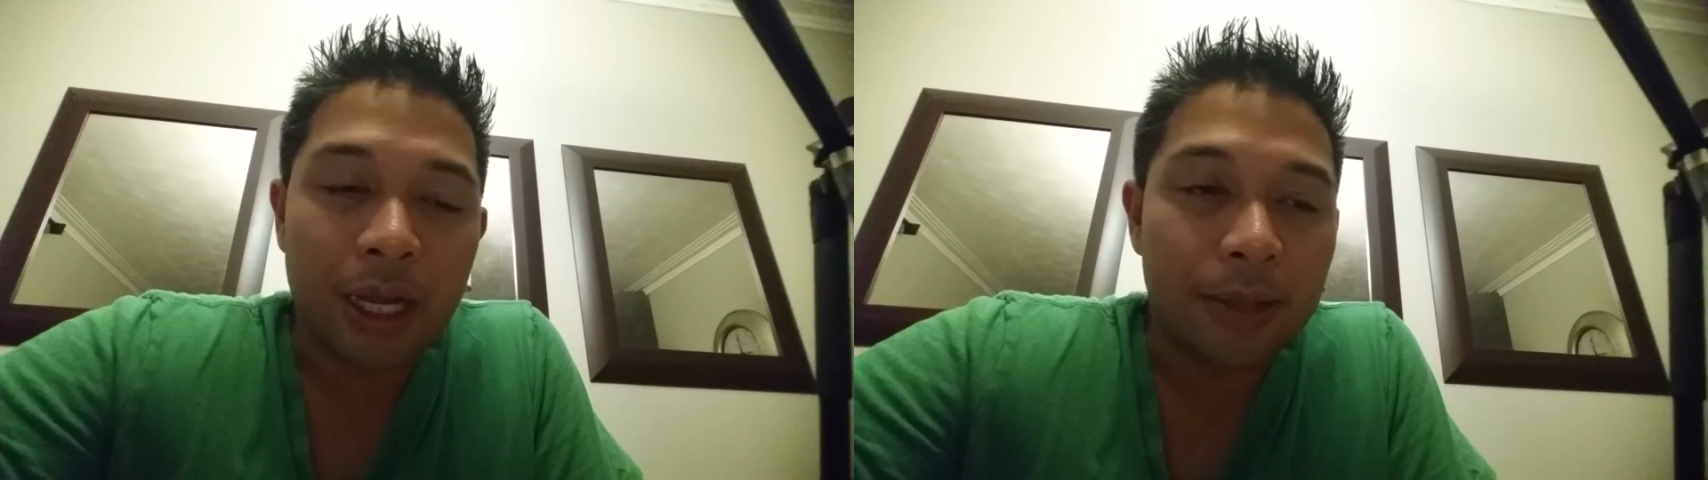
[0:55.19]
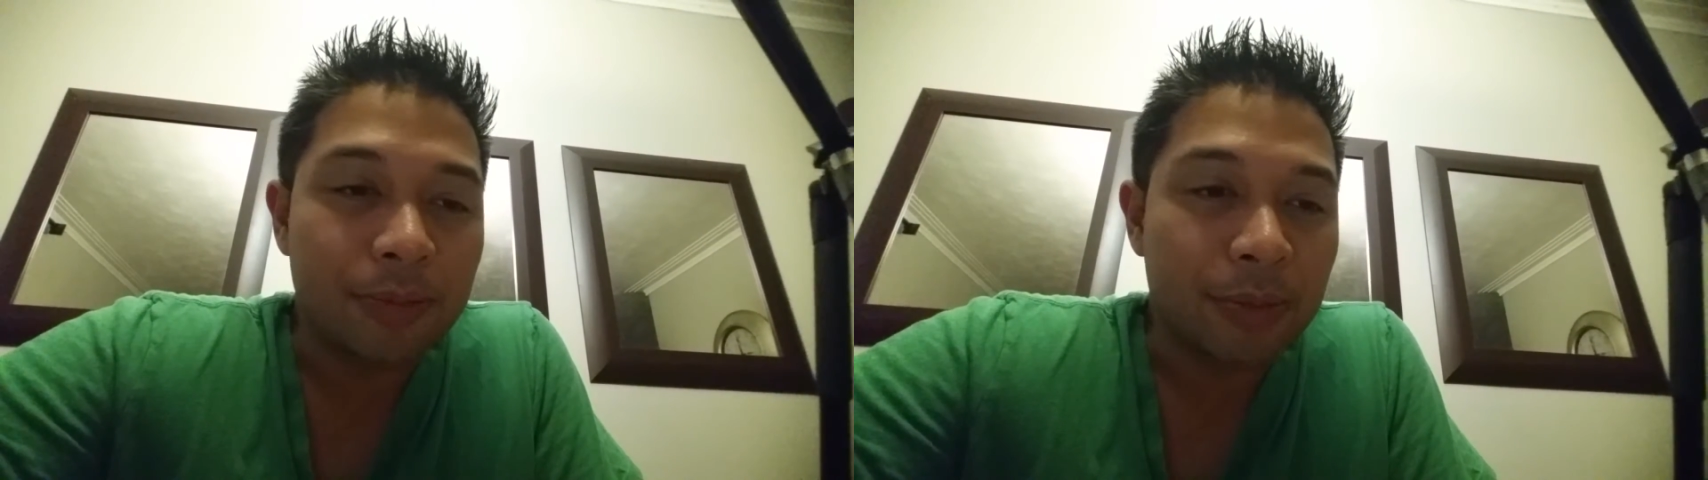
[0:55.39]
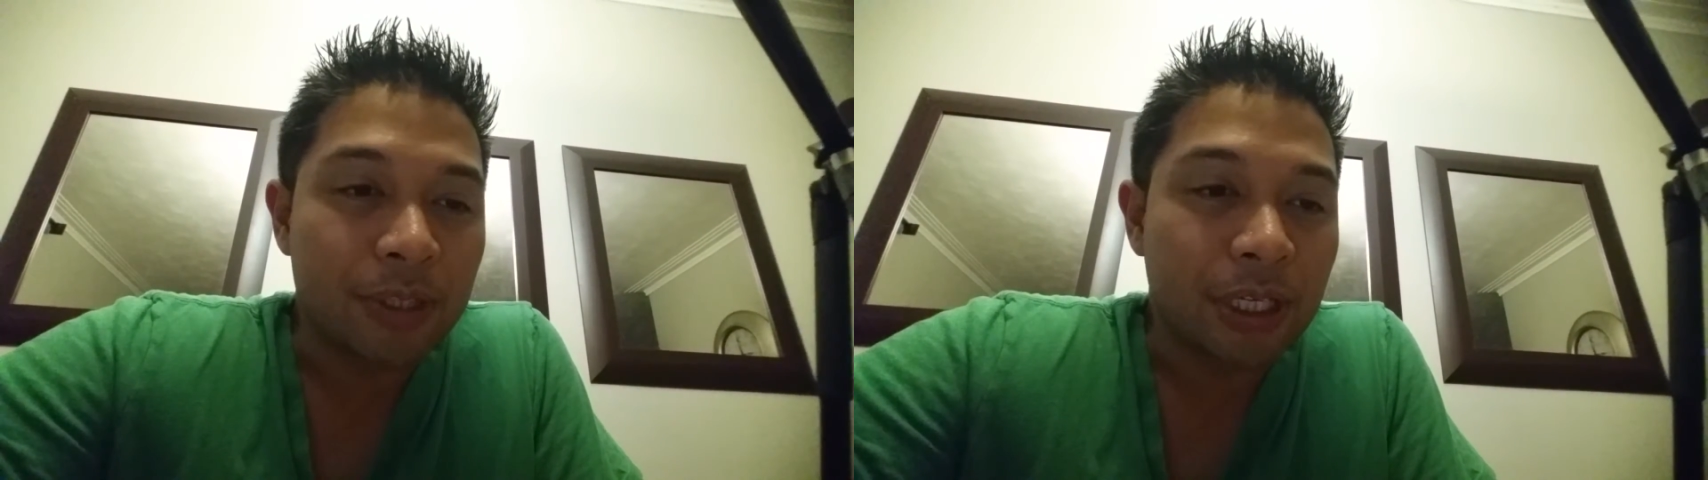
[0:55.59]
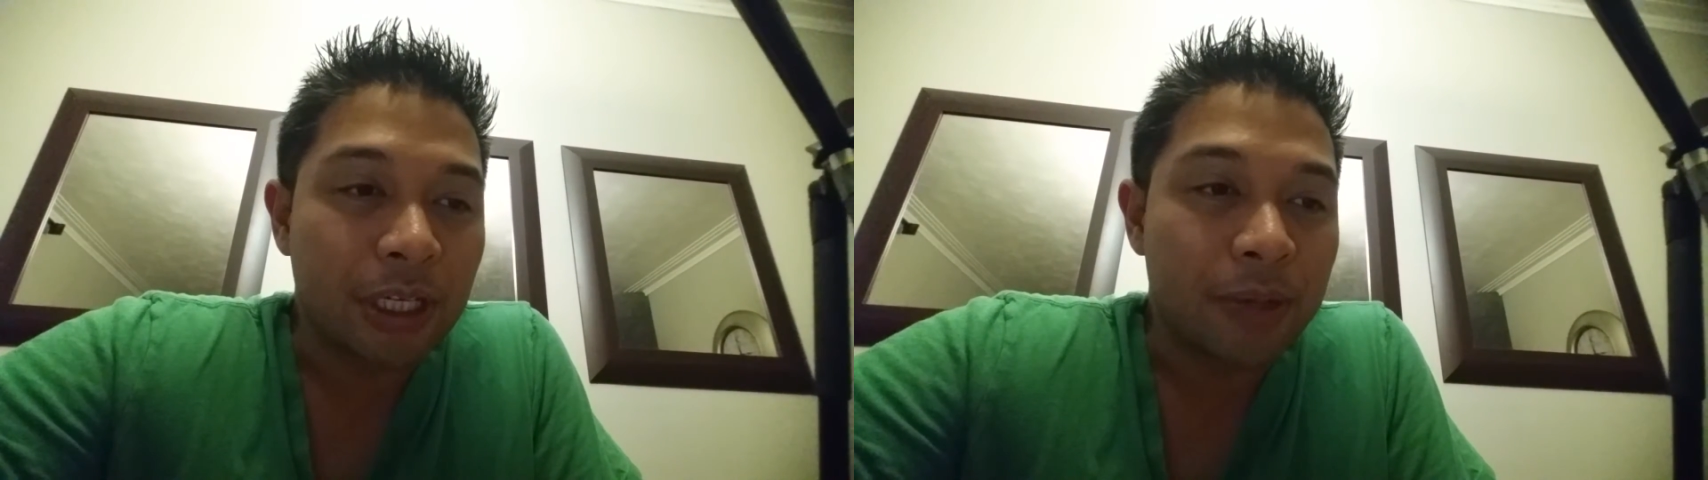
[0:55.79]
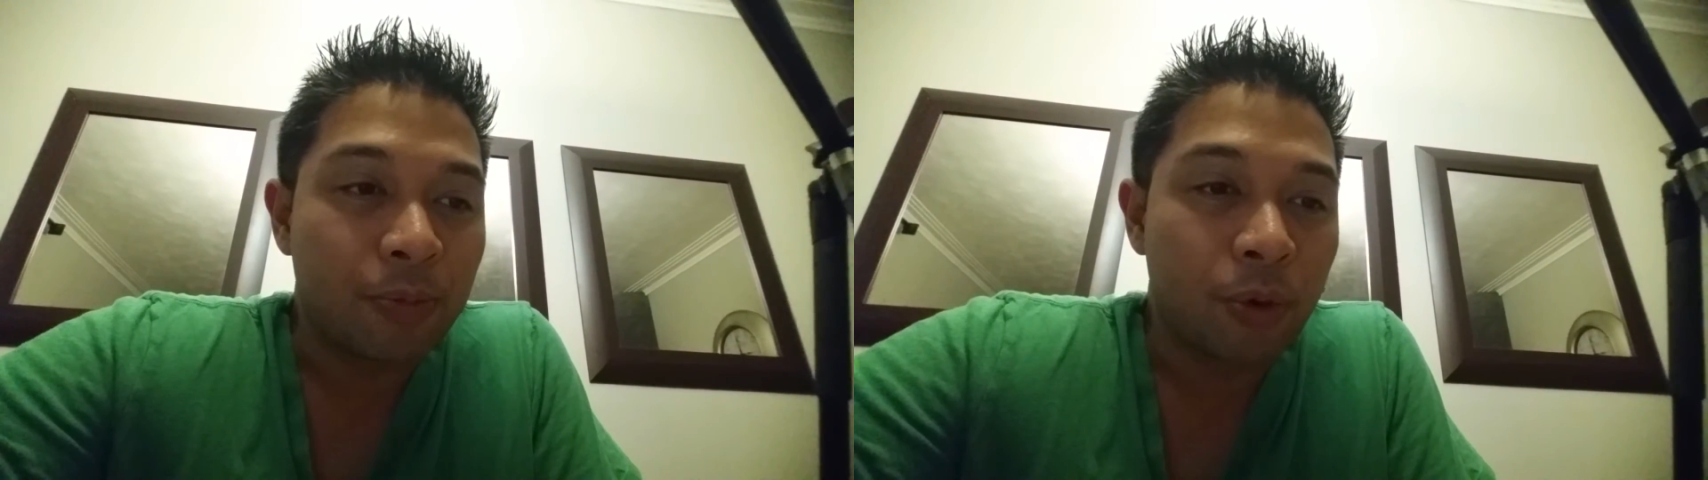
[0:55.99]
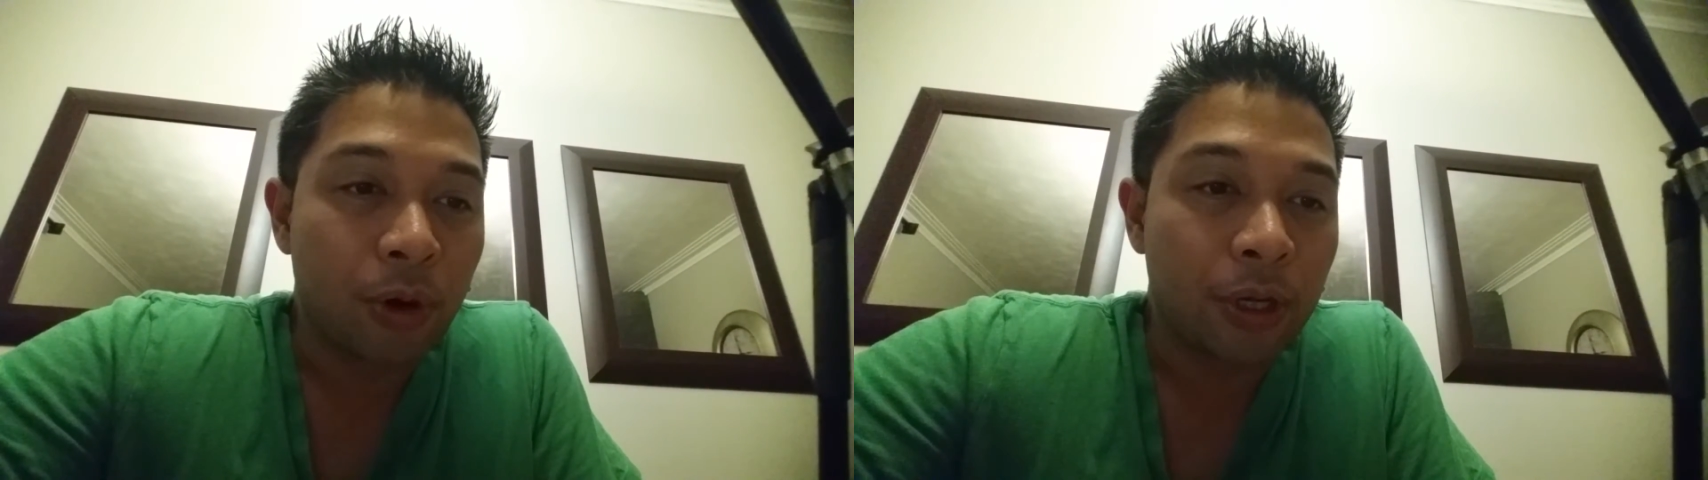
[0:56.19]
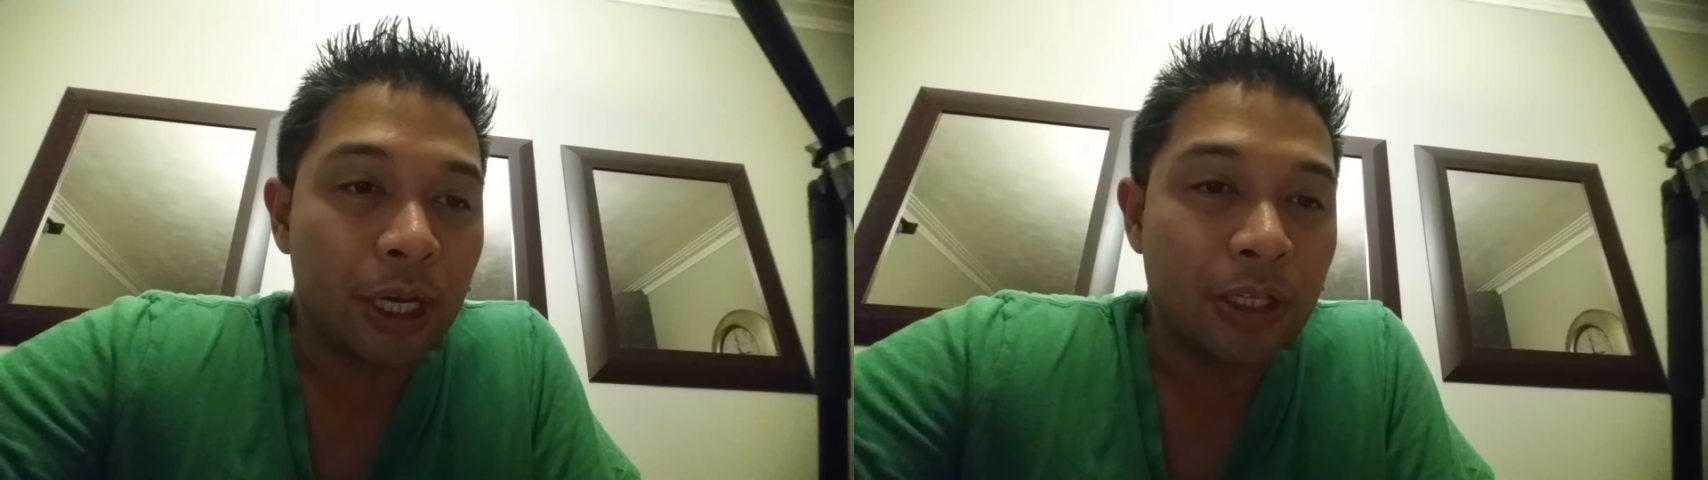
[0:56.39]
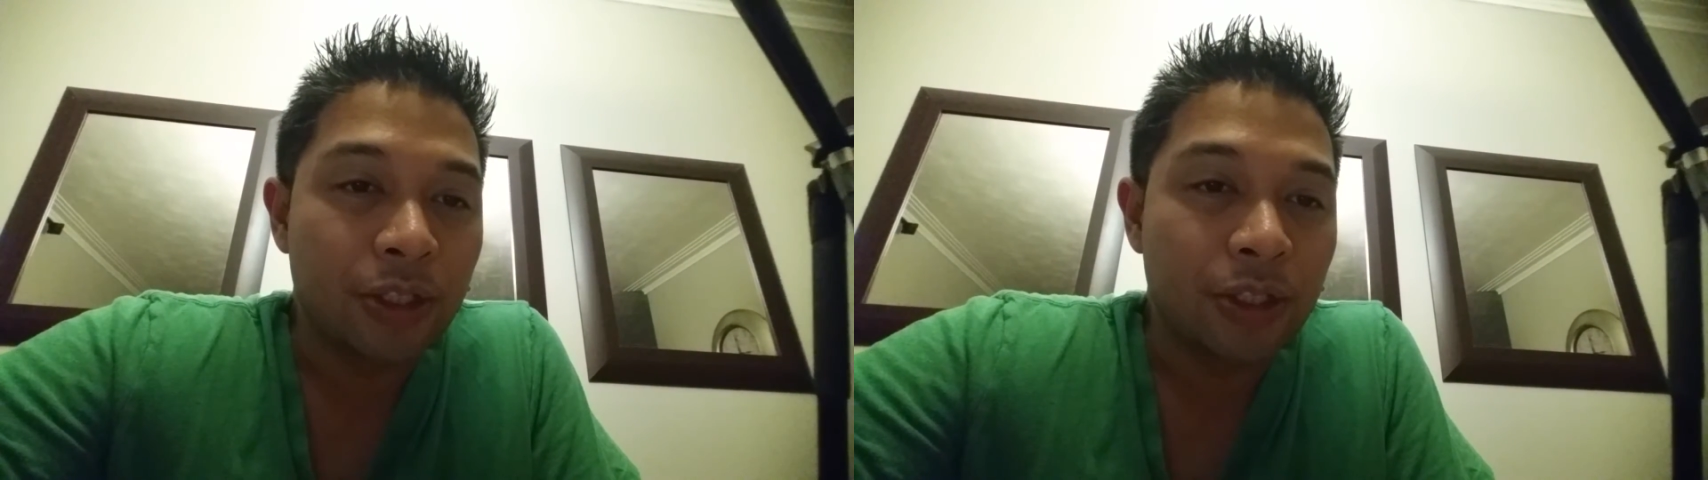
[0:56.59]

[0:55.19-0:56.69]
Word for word: I'm, I'm, just going to keep working.